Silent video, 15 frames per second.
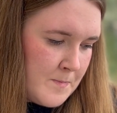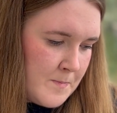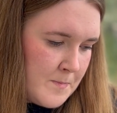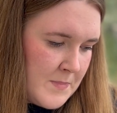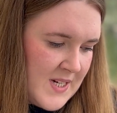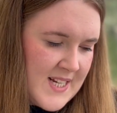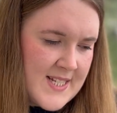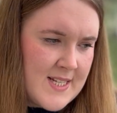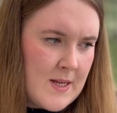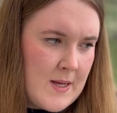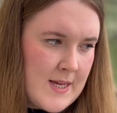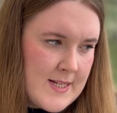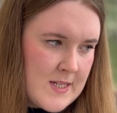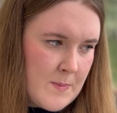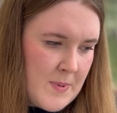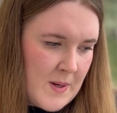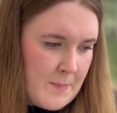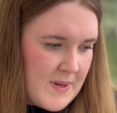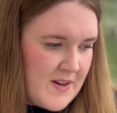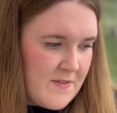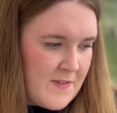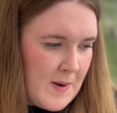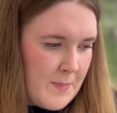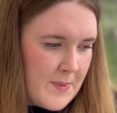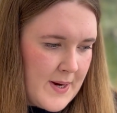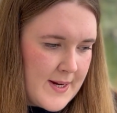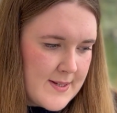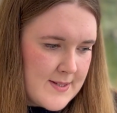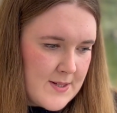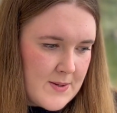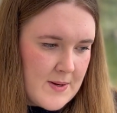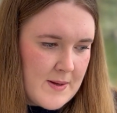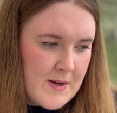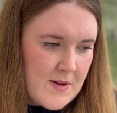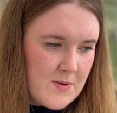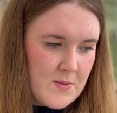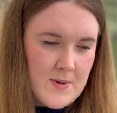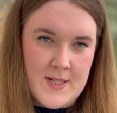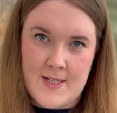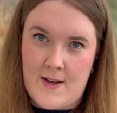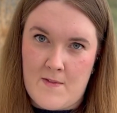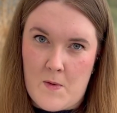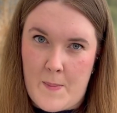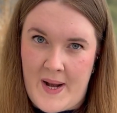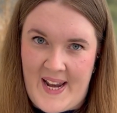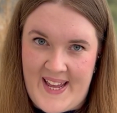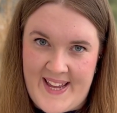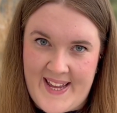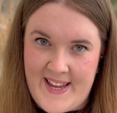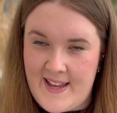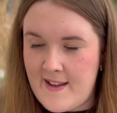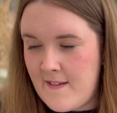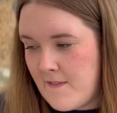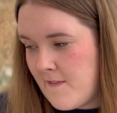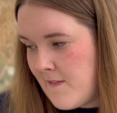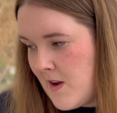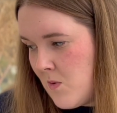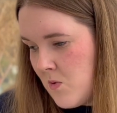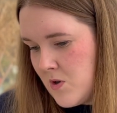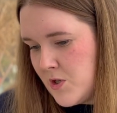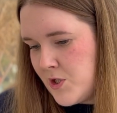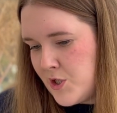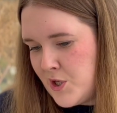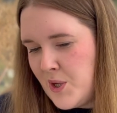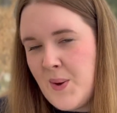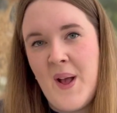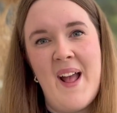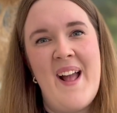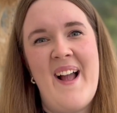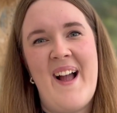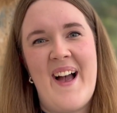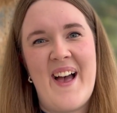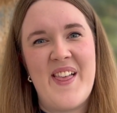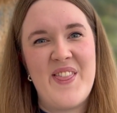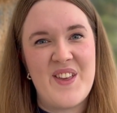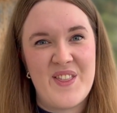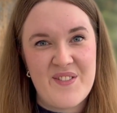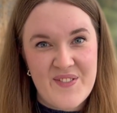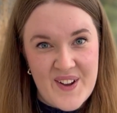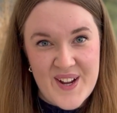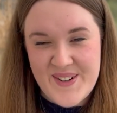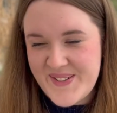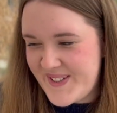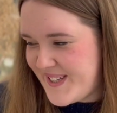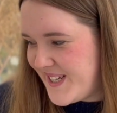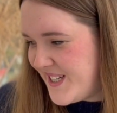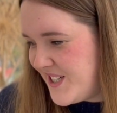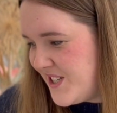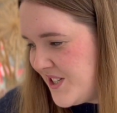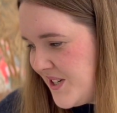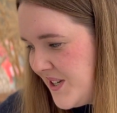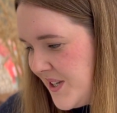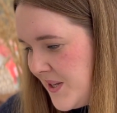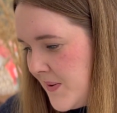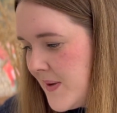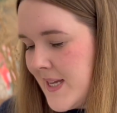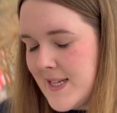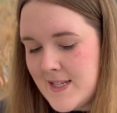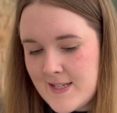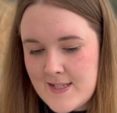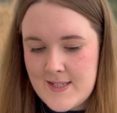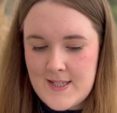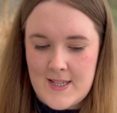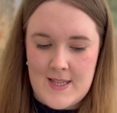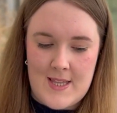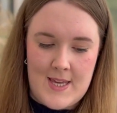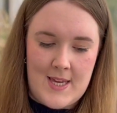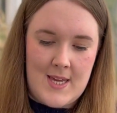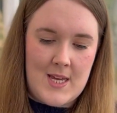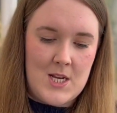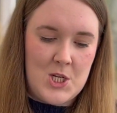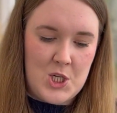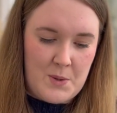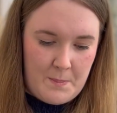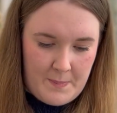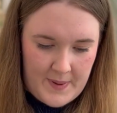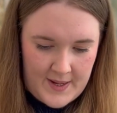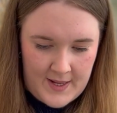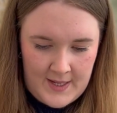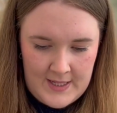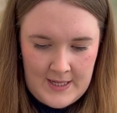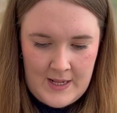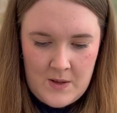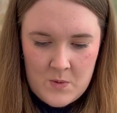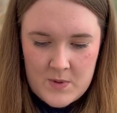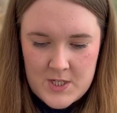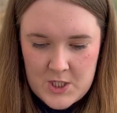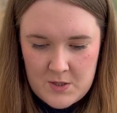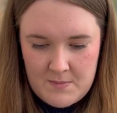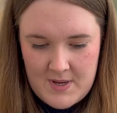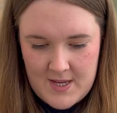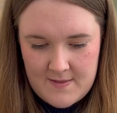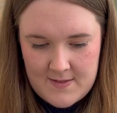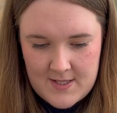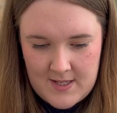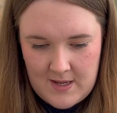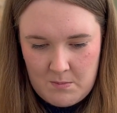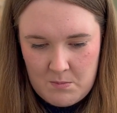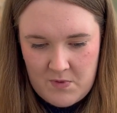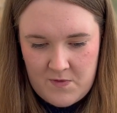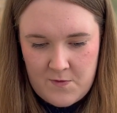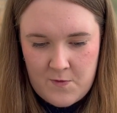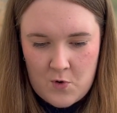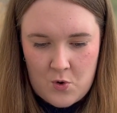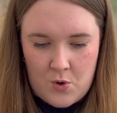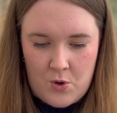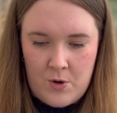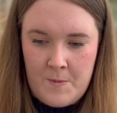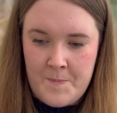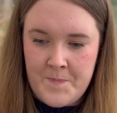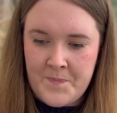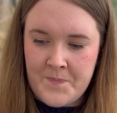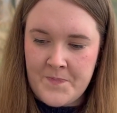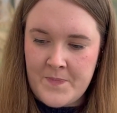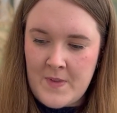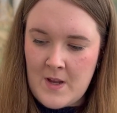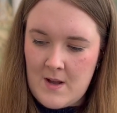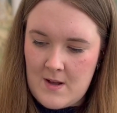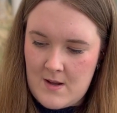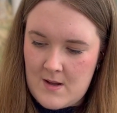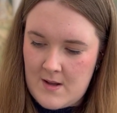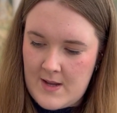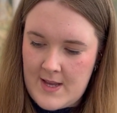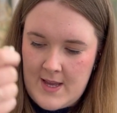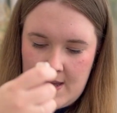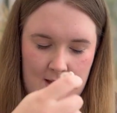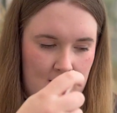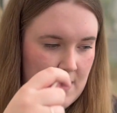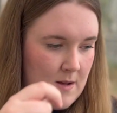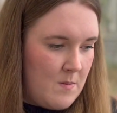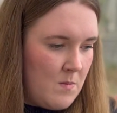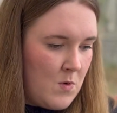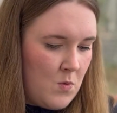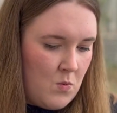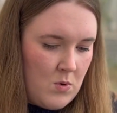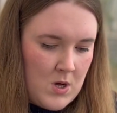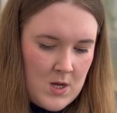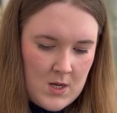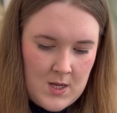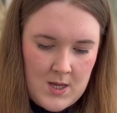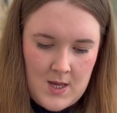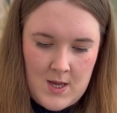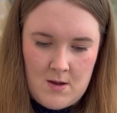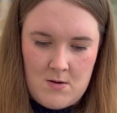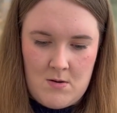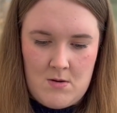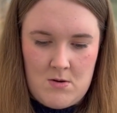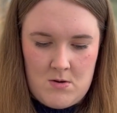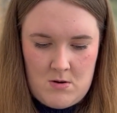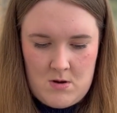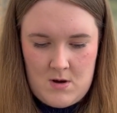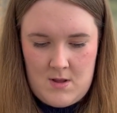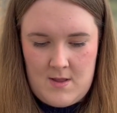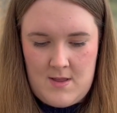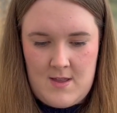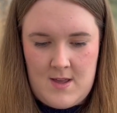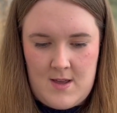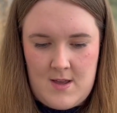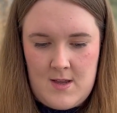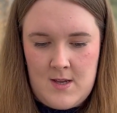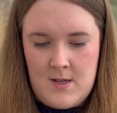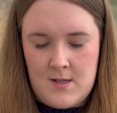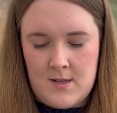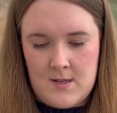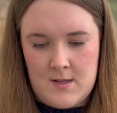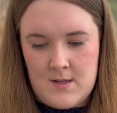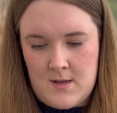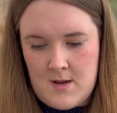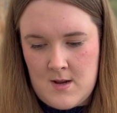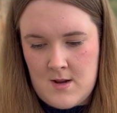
But it's a big bit of fabric, so I could always have a play if I want to. And then the final thing to show you is the jumper, which you may have seen before. I am working on this